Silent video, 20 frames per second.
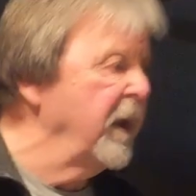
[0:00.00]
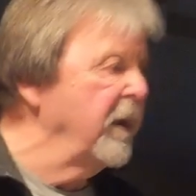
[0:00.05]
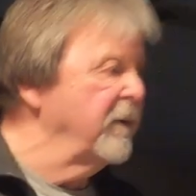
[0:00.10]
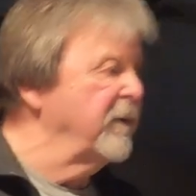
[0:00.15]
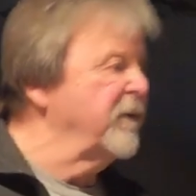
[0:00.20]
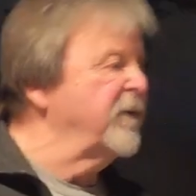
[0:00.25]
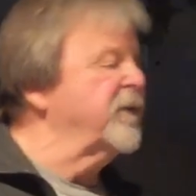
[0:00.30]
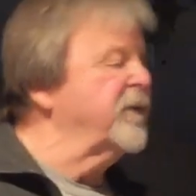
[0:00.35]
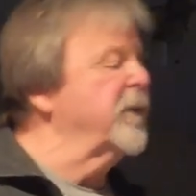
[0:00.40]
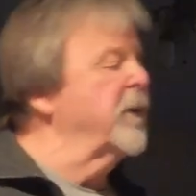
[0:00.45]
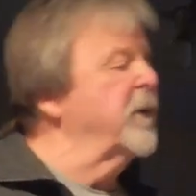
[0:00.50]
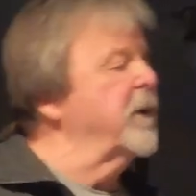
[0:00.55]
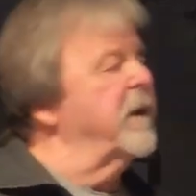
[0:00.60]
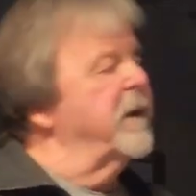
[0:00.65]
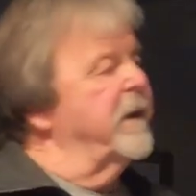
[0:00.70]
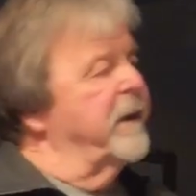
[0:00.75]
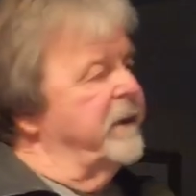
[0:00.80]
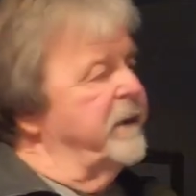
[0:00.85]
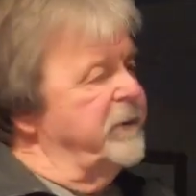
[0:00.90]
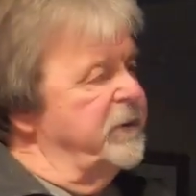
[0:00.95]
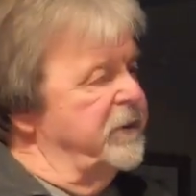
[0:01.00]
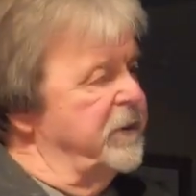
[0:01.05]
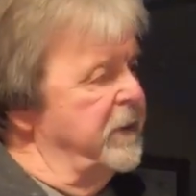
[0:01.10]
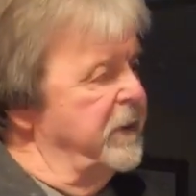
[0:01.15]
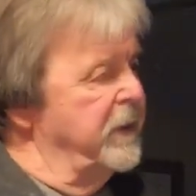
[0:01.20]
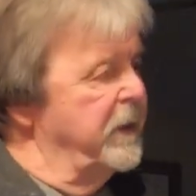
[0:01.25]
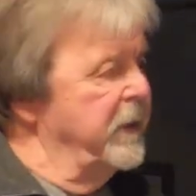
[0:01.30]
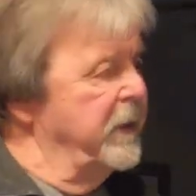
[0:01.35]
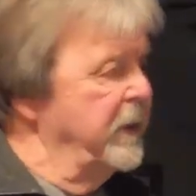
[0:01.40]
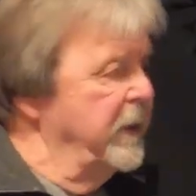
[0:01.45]
footage
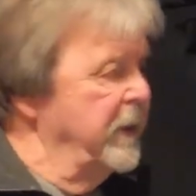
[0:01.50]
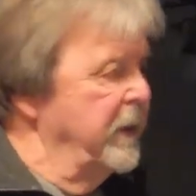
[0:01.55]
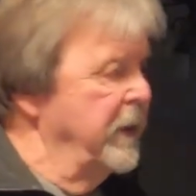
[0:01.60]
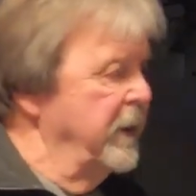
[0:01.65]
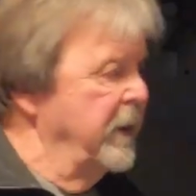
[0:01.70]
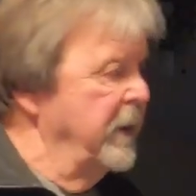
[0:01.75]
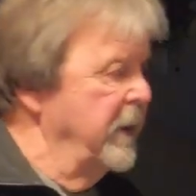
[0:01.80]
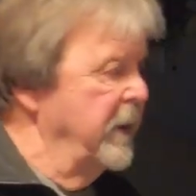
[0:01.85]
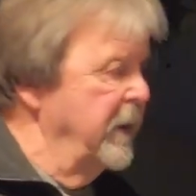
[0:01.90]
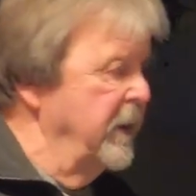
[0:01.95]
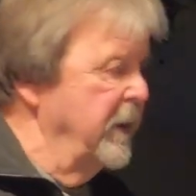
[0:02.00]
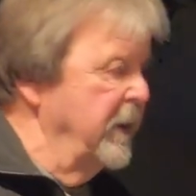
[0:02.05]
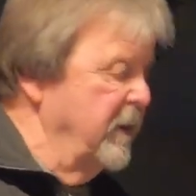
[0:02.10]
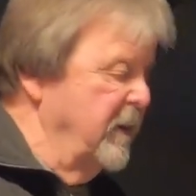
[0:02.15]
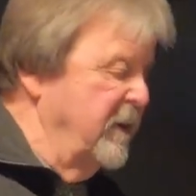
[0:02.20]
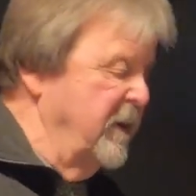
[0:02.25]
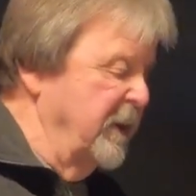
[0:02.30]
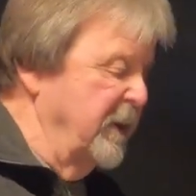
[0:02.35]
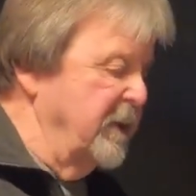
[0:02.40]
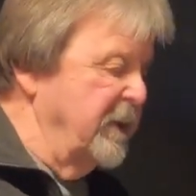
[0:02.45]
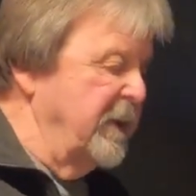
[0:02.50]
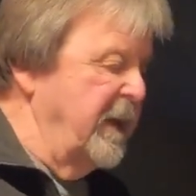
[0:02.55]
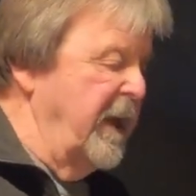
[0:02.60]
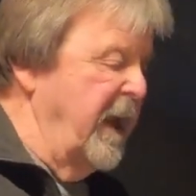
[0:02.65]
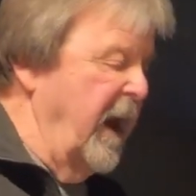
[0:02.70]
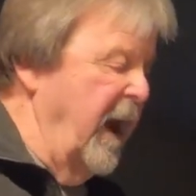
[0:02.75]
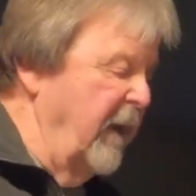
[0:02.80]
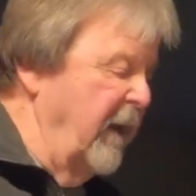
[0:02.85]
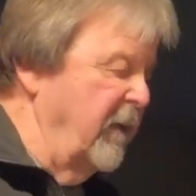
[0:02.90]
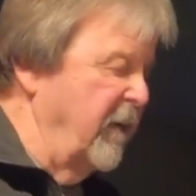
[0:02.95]
to see
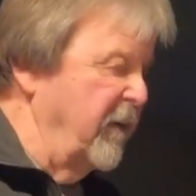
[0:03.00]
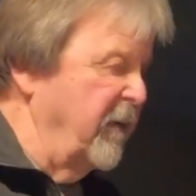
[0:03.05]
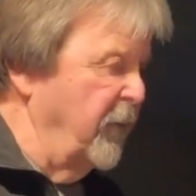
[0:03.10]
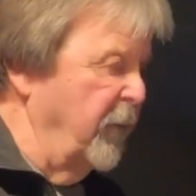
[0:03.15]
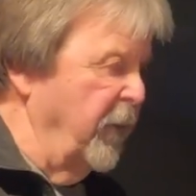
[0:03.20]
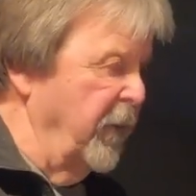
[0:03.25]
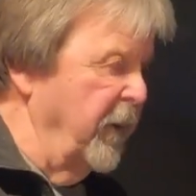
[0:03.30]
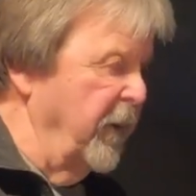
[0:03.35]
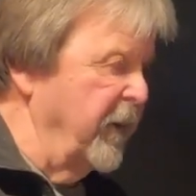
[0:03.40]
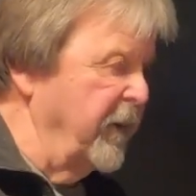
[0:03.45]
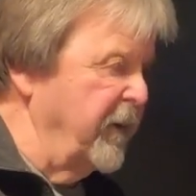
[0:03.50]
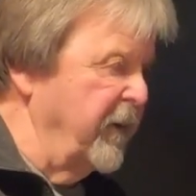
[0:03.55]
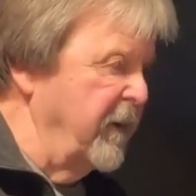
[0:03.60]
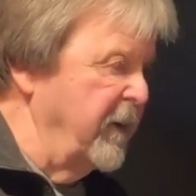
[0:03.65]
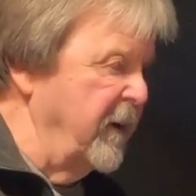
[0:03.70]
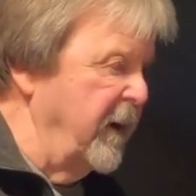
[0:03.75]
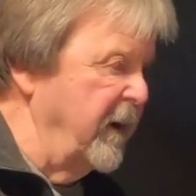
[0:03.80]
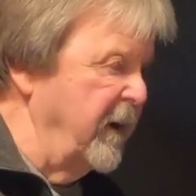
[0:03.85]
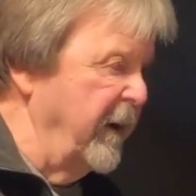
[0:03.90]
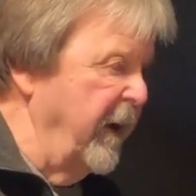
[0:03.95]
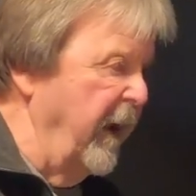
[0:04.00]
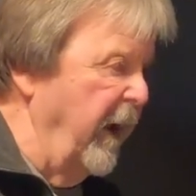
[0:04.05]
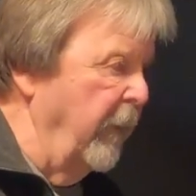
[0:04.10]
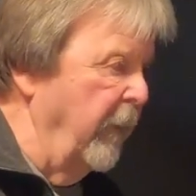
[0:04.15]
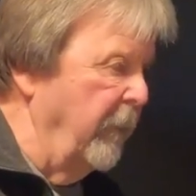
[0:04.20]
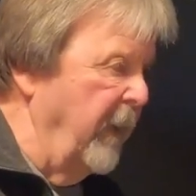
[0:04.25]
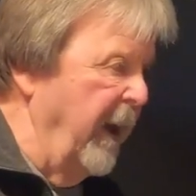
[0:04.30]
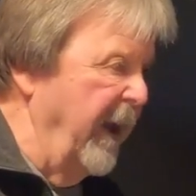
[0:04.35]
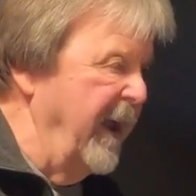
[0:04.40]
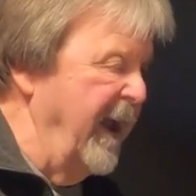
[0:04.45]
how this works and, and
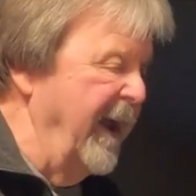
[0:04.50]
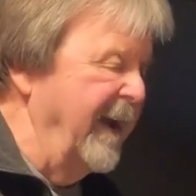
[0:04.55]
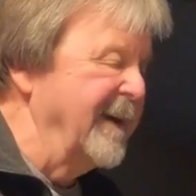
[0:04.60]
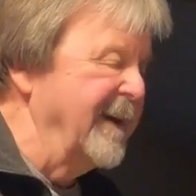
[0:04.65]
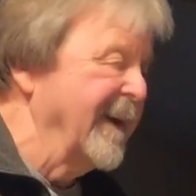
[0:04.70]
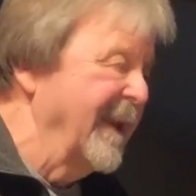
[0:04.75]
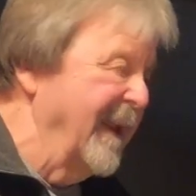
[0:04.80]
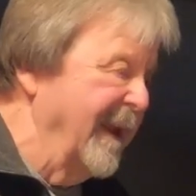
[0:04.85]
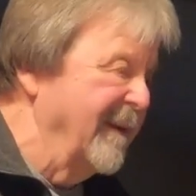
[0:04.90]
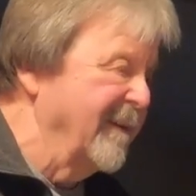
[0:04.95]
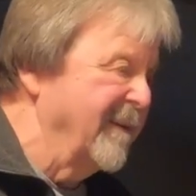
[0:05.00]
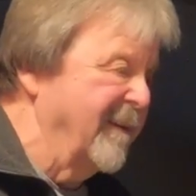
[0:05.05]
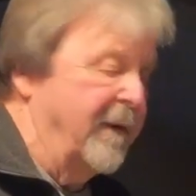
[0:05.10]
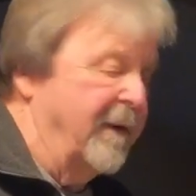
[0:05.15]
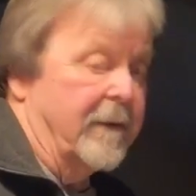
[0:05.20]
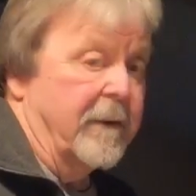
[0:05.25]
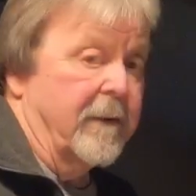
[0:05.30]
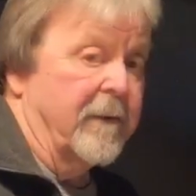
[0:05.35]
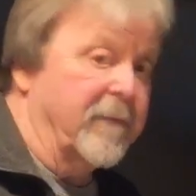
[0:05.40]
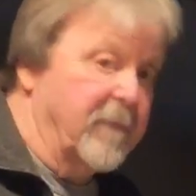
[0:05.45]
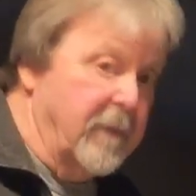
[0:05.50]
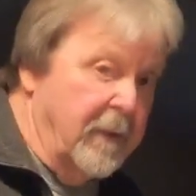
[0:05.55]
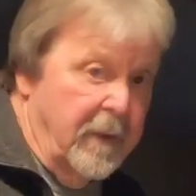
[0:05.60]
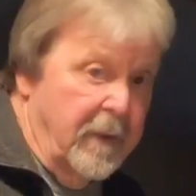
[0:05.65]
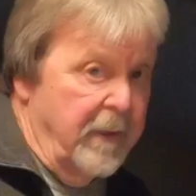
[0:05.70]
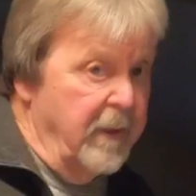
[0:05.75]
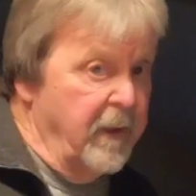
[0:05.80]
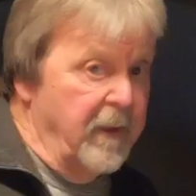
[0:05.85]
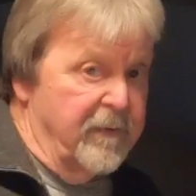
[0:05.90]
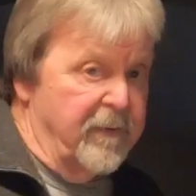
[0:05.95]
help my editing skills
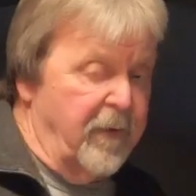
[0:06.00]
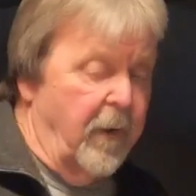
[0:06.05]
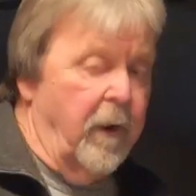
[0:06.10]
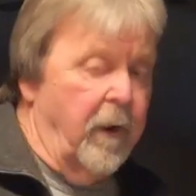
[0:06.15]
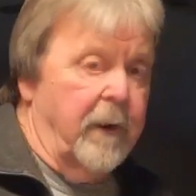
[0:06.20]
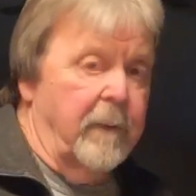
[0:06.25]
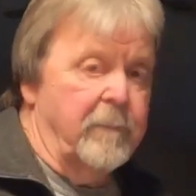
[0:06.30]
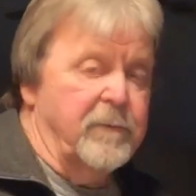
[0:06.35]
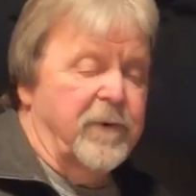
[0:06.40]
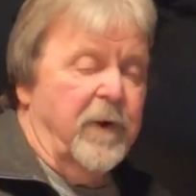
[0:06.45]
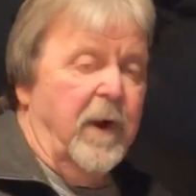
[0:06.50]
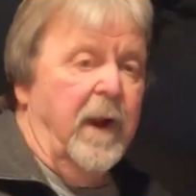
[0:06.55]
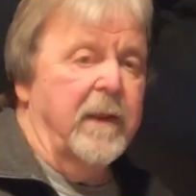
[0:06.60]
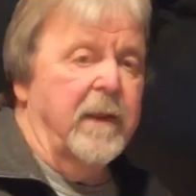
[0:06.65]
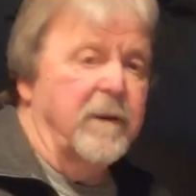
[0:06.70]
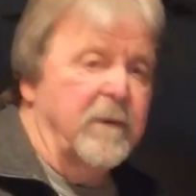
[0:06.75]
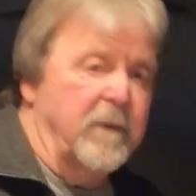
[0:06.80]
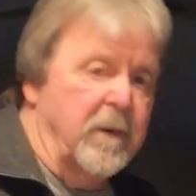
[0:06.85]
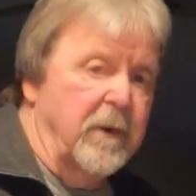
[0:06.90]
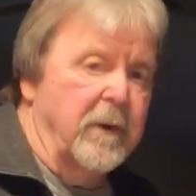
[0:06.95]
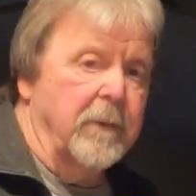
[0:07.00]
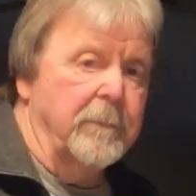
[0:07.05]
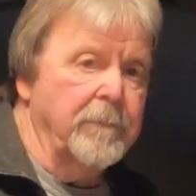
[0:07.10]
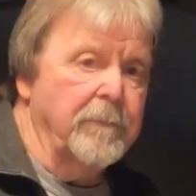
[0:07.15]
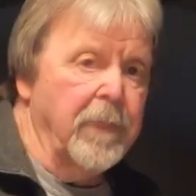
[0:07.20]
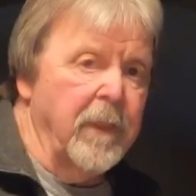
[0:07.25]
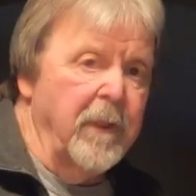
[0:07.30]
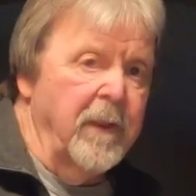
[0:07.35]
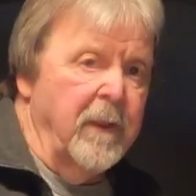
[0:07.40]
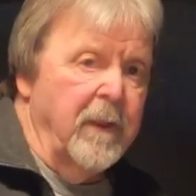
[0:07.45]
is all I'm trying to do.
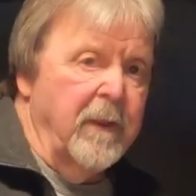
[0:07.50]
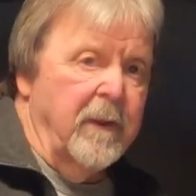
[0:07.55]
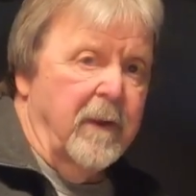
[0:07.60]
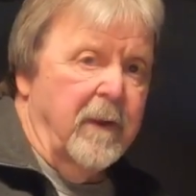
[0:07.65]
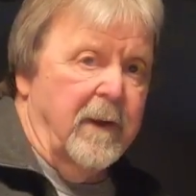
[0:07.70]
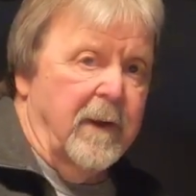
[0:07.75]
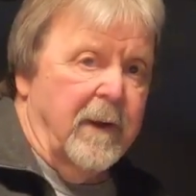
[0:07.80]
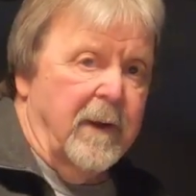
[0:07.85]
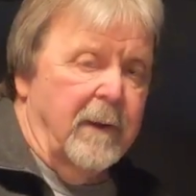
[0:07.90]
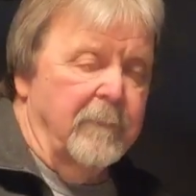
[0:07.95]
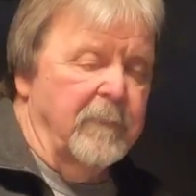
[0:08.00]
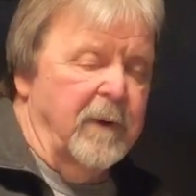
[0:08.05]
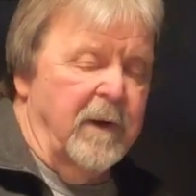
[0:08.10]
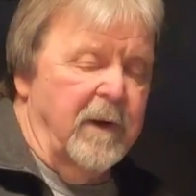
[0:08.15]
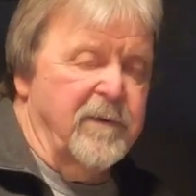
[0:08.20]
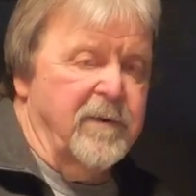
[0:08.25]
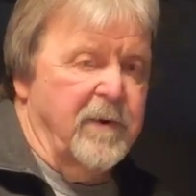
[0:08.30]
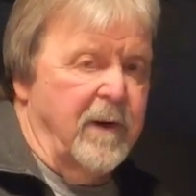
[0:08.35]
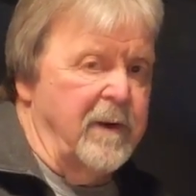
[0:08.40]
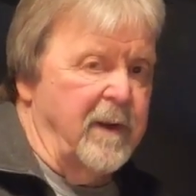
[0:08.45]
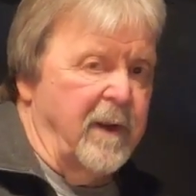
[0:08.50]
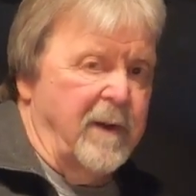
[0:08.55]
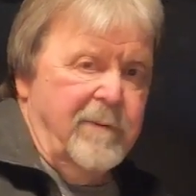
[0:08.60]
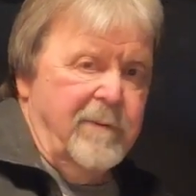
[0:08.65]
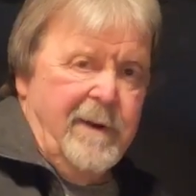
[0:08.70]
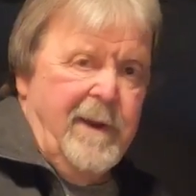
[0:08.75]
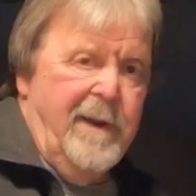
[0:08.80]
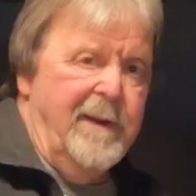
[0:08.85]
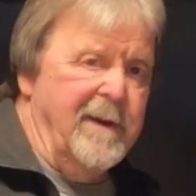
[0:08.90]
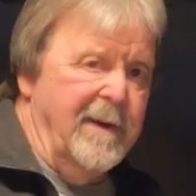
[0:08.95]
Uh, I'm not trying to
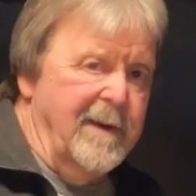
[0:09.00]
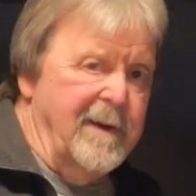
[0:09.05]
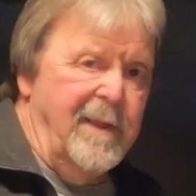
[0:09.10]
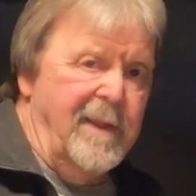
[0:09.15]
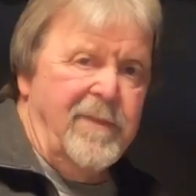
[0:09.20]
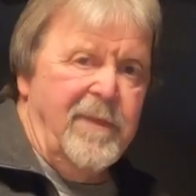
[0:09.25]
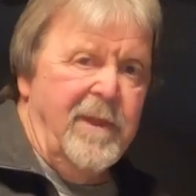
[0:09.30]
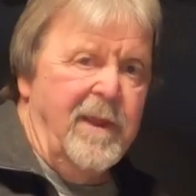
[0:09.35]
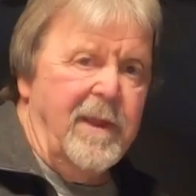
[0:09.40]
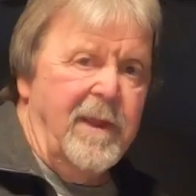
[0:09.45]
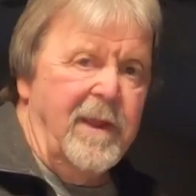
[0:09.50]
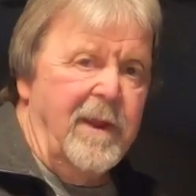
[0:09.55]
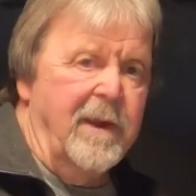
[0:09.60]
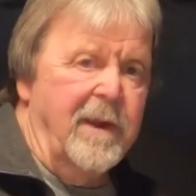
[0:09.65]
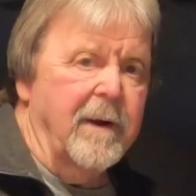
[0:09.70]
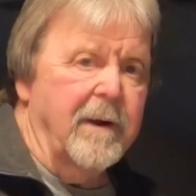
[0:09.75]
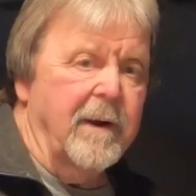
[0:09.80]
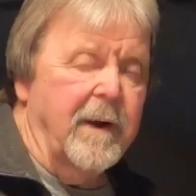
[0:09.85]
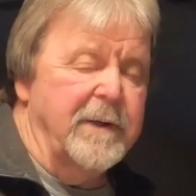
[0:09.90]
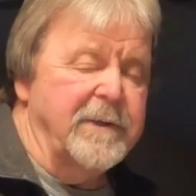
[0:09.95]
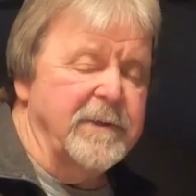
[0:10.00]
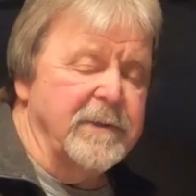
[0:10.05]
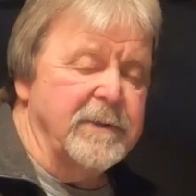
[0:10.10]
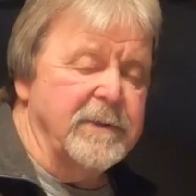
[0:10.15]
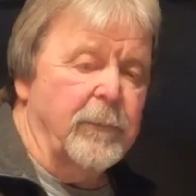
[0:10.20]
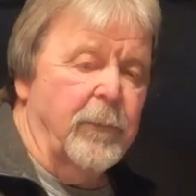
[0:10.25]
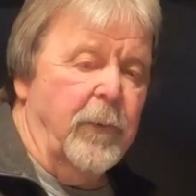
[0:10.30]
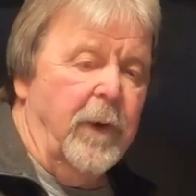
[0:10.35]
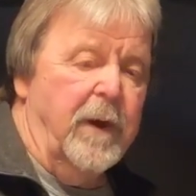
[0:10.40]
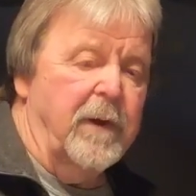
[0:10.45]
create anything here. I
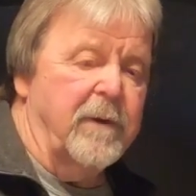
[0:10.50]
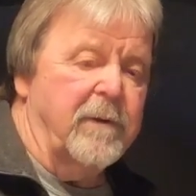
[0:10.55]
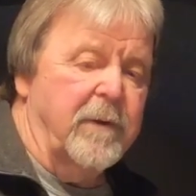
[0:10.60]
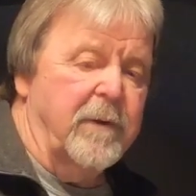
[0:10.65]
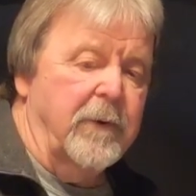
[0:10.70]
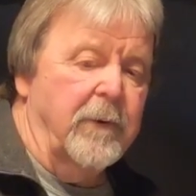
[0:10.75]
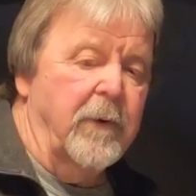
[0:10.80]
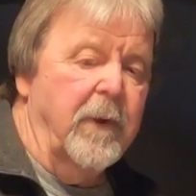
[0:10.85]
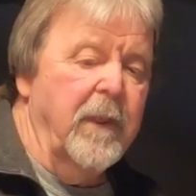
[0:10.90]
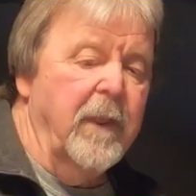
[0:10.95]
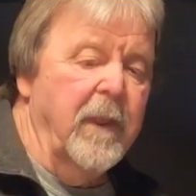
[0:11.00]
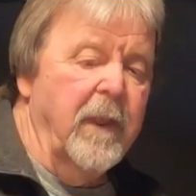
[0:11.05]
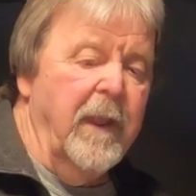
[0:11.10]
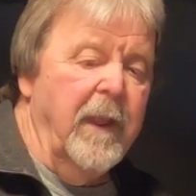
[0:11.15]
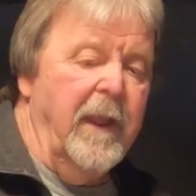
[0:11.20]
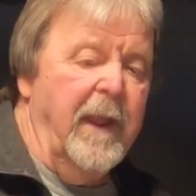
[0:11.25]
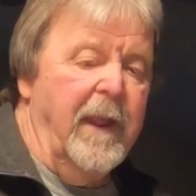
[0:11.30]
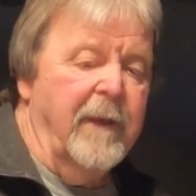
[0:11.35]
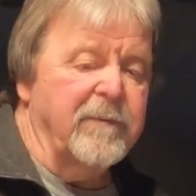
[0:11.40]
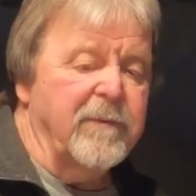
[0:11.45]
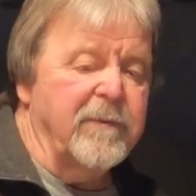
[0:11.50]
just want to have